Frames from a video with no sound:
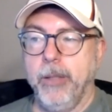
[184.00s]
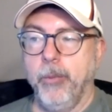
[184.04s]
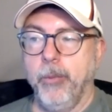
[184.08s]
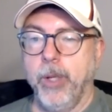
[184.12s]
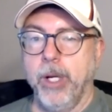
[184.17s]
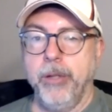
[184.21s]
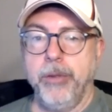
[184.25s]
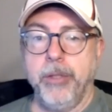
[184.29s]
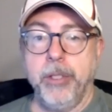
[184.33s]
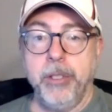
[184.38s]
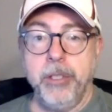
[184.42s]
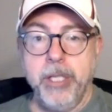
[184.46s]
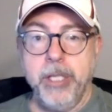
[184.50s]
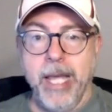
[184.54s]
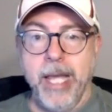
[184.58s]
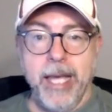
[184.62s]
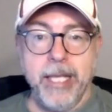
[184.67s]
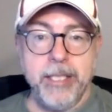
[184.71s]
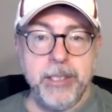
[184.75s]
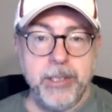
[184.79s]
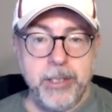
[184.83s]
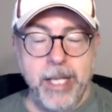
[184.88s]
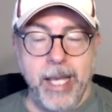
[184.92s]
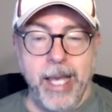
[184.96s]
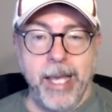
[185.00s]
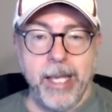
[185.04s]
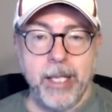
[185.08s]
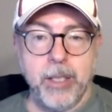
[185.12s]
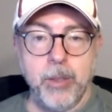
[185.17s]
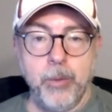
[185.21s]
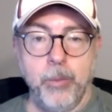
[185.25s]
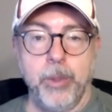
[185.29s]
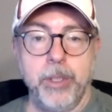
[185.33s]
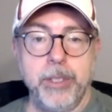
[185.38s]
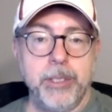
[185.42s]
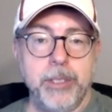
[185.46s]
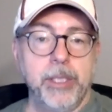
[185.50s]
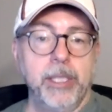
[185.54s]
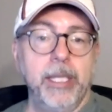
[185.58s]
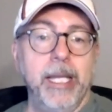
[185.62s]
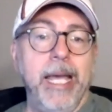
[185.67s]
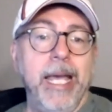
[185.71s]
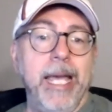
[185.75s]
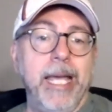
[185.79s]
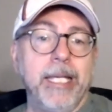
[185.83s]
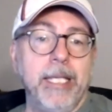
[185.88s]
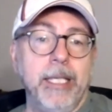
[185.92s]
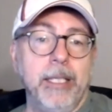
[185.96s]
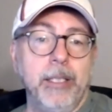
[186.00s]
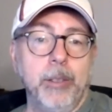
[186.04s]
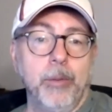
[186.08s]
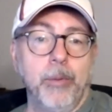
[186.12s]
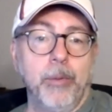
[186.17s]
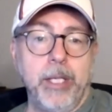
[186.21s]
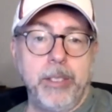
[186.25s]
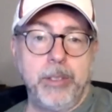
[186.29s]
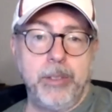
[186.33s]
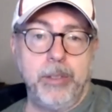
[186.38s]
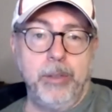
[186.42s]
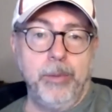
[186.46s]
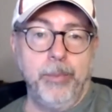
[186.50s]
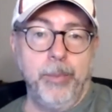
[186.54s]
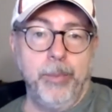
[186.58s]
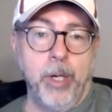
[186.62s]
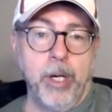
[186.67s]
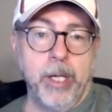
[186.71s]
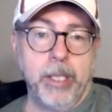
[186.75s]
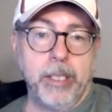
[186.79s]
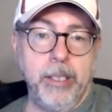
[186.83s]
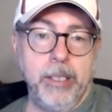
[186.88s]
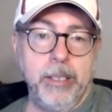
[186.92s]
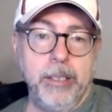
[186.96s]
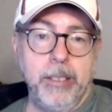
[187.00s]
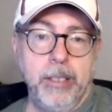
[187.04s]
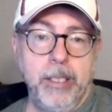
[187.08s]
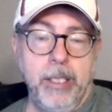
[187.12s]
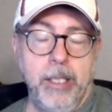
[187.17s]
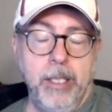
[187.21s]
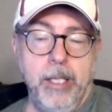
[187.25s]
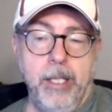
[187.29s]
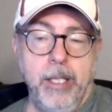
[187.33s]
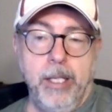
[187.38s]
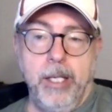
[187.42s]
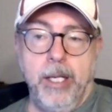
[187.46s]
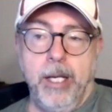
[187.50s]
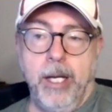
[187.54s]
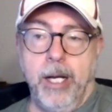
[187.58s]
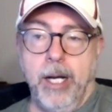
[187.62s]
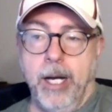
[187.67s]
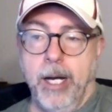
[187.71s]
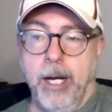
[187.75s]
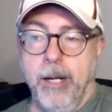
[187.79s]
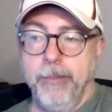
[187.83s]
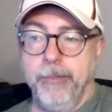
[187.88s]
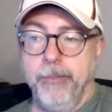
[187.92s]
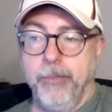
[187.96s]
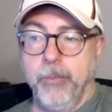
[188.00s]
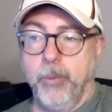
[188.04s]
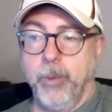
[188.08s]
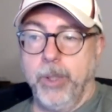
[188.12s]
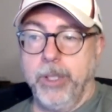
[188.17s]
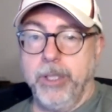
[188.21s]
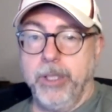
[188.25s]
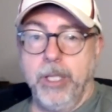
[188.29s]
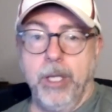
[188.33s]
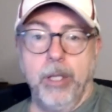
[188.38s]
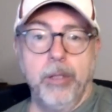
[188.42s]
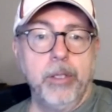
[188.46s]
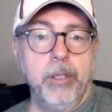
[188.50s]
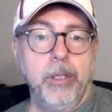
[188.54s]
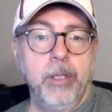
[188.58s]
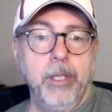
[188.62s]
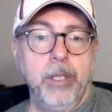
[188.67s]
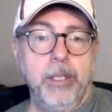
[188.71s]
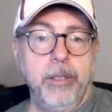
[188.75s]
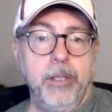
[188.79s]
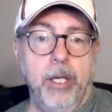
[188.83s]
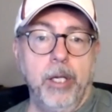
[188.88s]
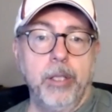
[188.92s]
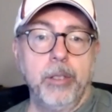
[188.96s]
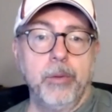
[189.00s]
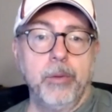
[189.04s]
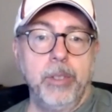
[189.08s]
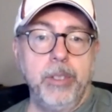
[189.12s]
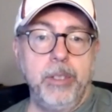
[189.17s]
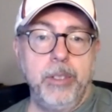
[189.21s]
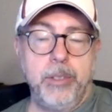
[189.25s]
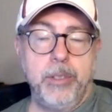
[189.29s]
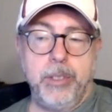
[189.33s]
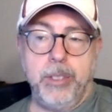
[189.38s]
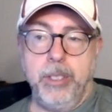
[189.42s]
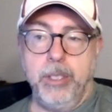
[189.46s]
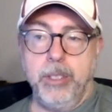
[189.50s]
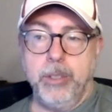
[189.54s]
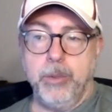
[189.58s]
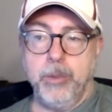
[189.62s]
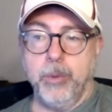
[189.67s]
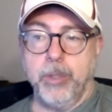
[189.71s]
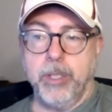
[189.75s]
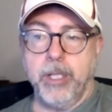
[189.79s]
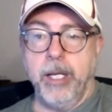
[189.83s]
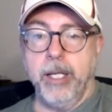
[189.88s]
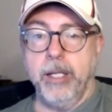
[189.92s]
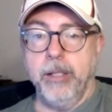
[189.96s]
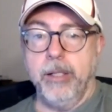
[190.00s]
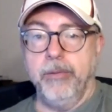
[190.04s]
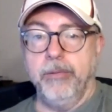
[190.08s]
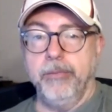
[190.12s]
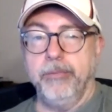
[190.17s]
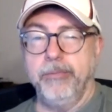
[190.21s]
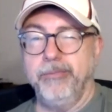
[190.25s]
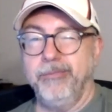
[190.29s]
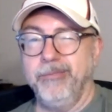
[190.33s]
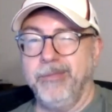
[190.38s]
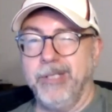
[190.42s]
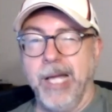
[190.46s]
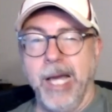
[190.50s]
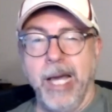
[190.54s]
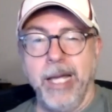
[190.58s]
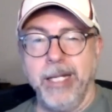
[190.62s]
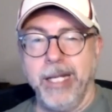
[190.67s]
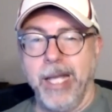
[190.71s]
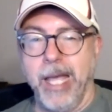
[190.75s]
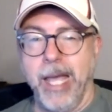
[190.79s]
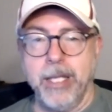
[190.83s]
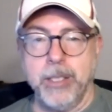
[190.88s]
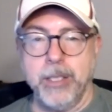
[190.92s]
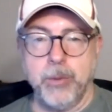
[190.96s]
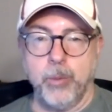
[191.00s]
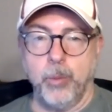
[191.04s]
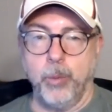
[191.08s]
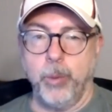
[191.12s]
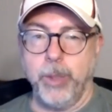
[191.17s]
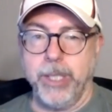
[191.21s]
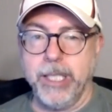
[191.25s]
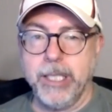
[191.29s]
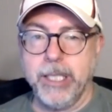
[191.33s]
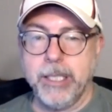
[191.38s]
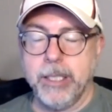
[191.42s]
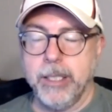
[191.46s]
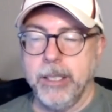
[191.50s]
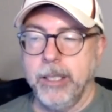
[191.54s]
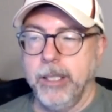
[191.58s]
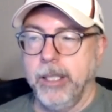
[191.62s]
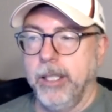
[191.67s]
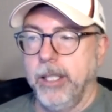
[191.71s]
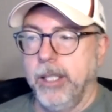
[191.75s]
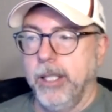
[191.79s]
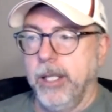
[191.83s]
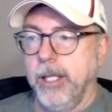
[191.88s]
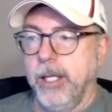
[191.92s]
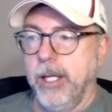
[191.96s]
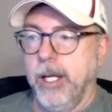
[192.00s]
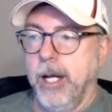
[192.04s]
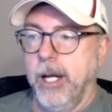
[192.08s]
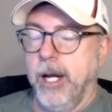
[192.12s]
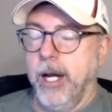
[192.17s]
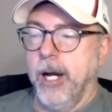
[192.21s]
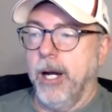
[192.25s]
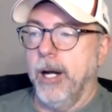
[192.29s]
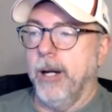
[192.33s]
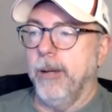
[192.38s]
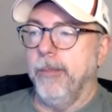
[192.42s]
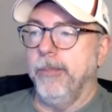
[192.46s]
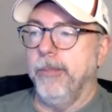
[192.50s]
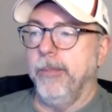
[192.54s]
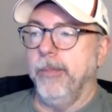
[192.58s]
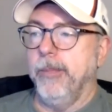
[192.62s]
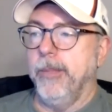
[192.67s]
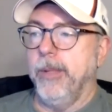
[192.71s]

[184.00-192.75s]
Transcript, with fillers: where the NASDAQ was lagging the rest of the market um, when the other, the other indices were kind of not as weak. Um,